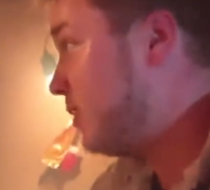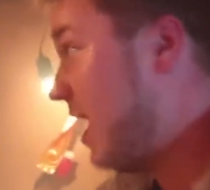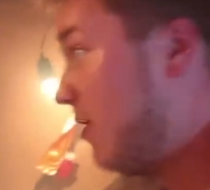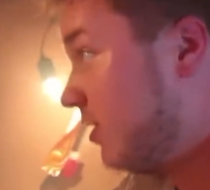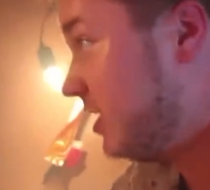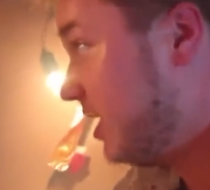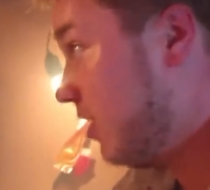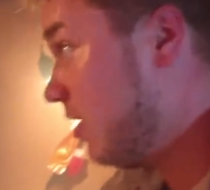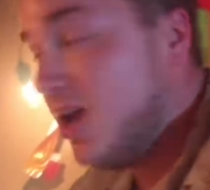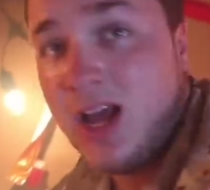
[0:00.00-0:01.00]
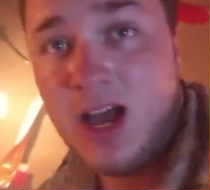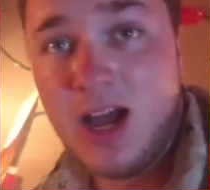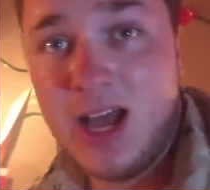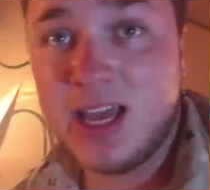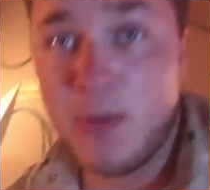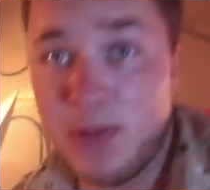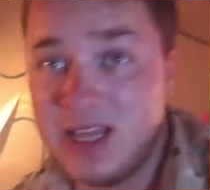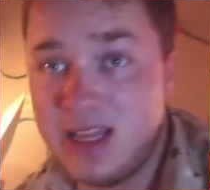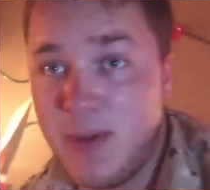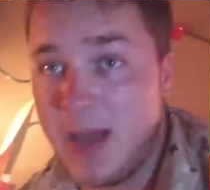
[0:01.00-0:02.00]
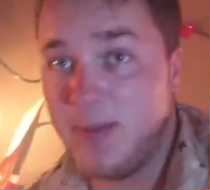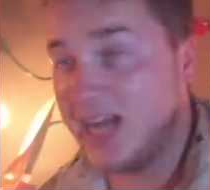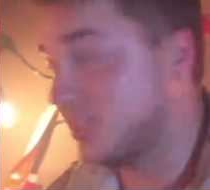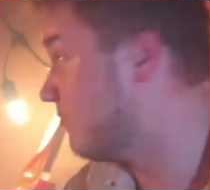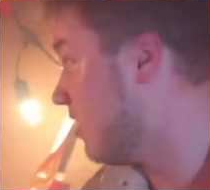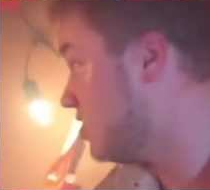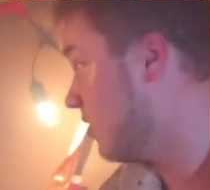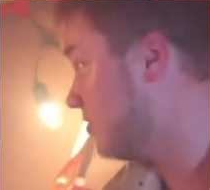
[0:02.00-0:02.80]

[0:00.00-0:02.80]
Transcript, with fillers: power into here. It completely bypassed the fresh air